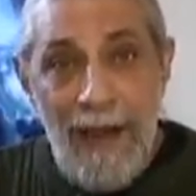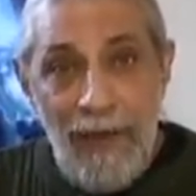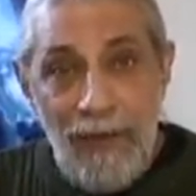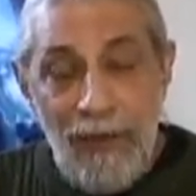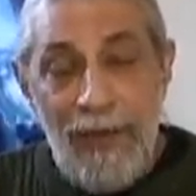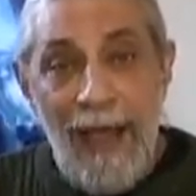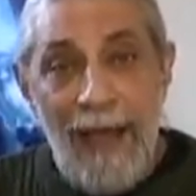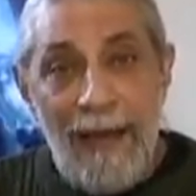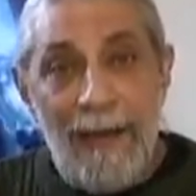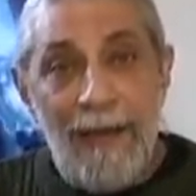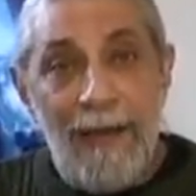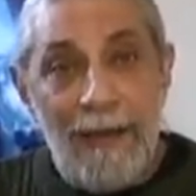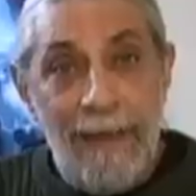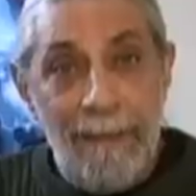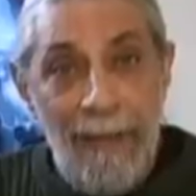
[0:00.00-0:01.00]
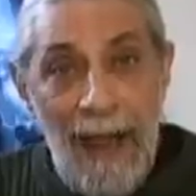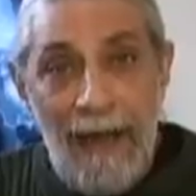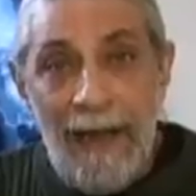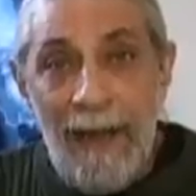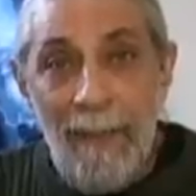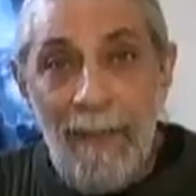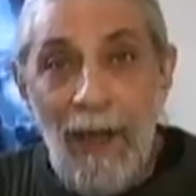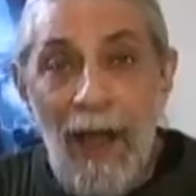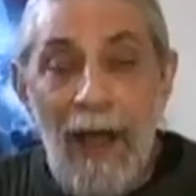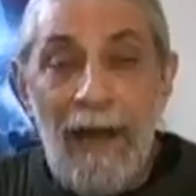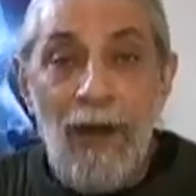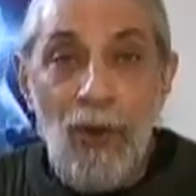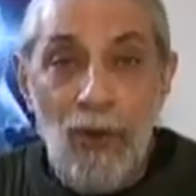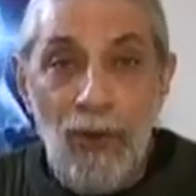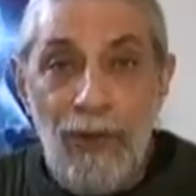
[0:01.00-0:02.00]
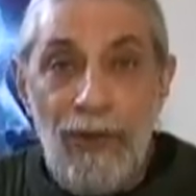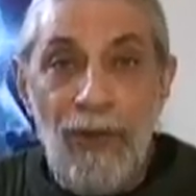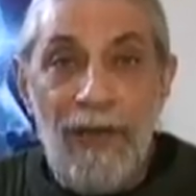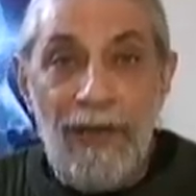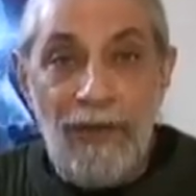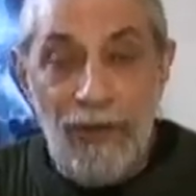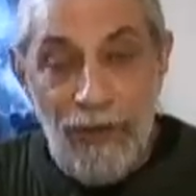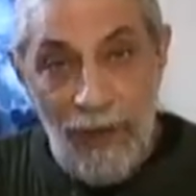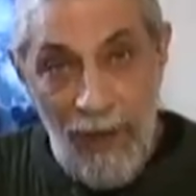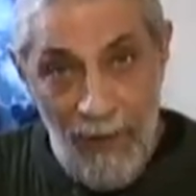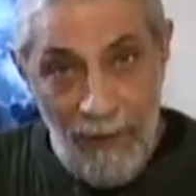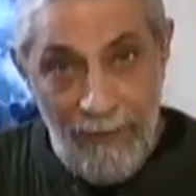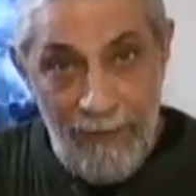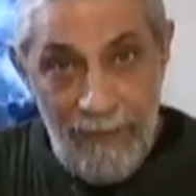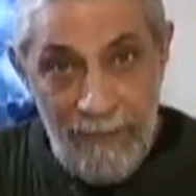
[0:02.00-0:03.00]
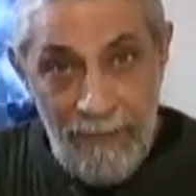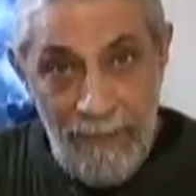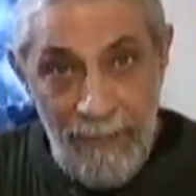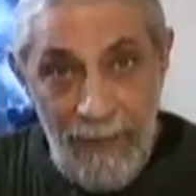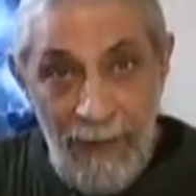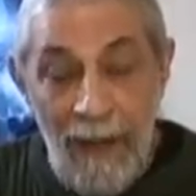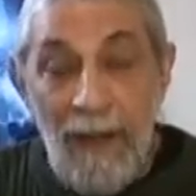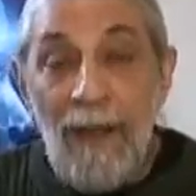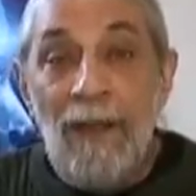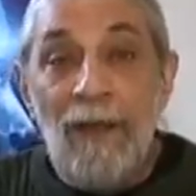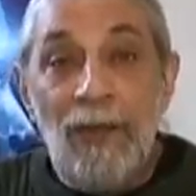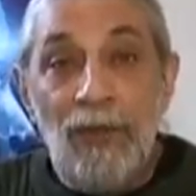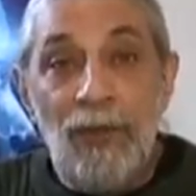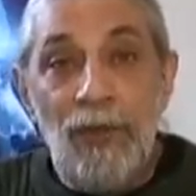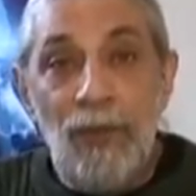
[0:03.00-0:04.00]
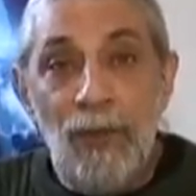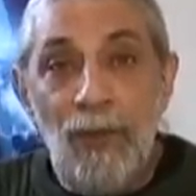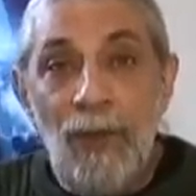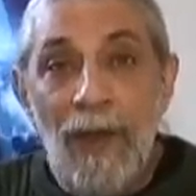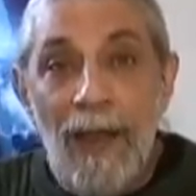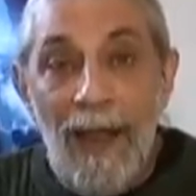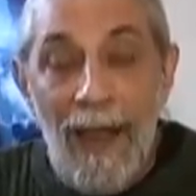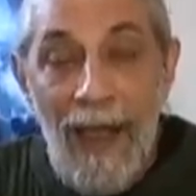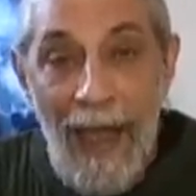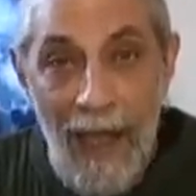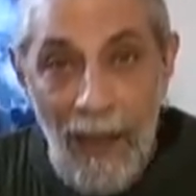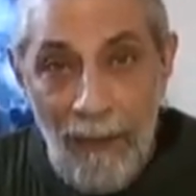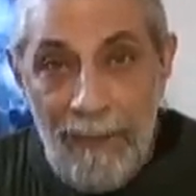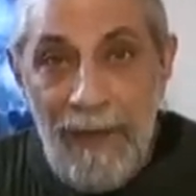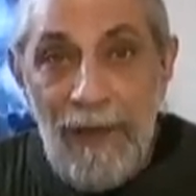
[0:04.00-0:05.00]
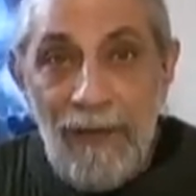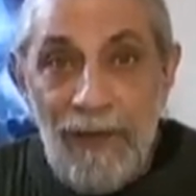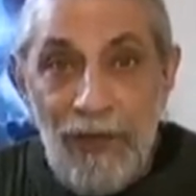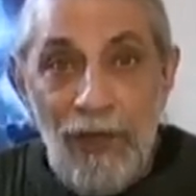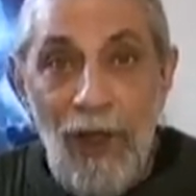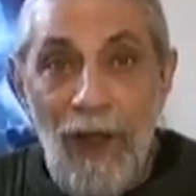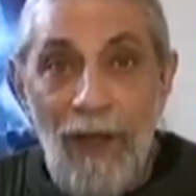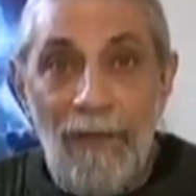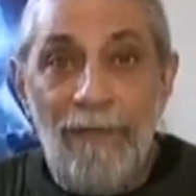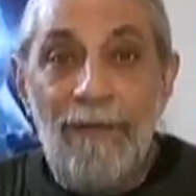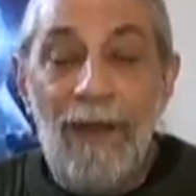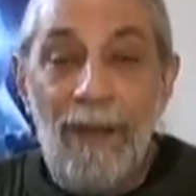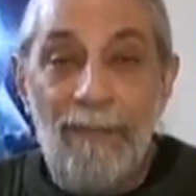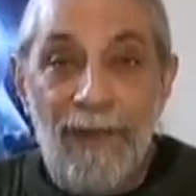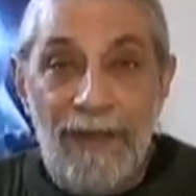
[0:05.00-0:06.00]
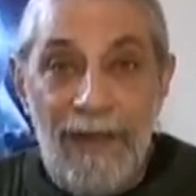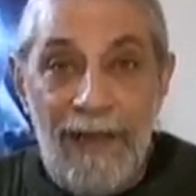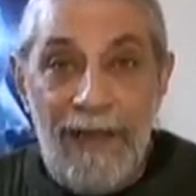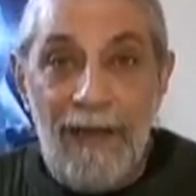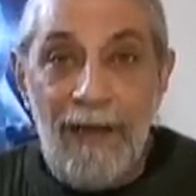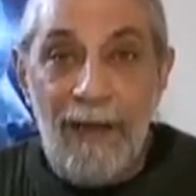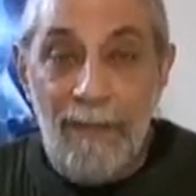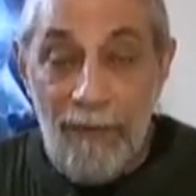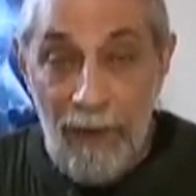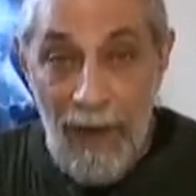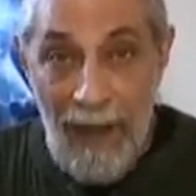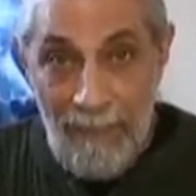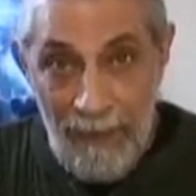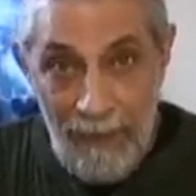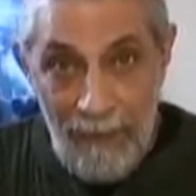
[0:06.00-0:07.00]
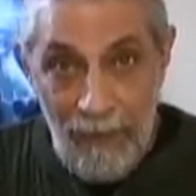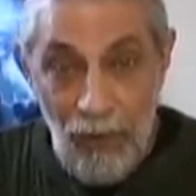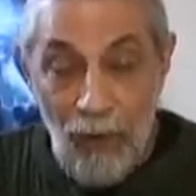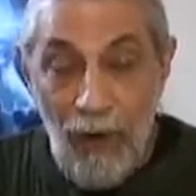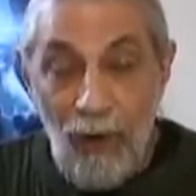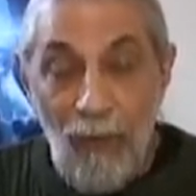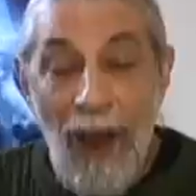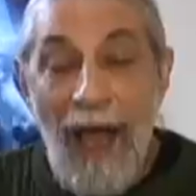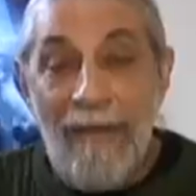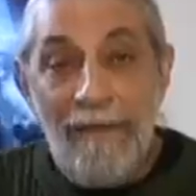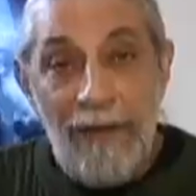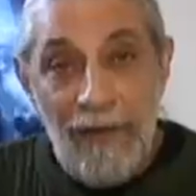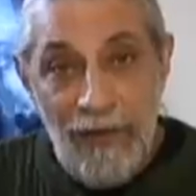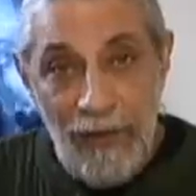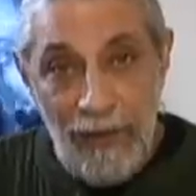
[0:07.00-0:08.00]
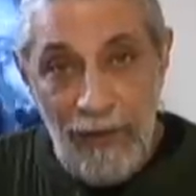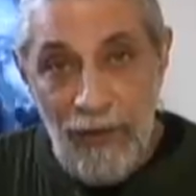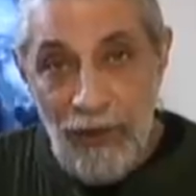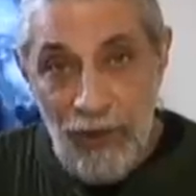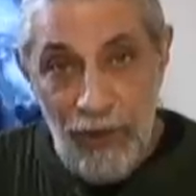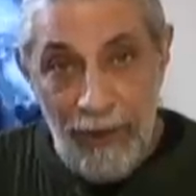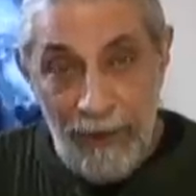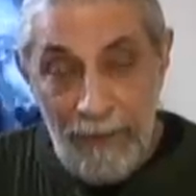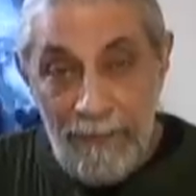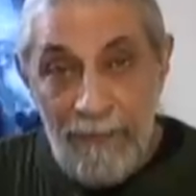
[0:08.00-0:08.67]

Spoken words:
means that depending upon who you consult to help you solve a particular problem or arrive at a solution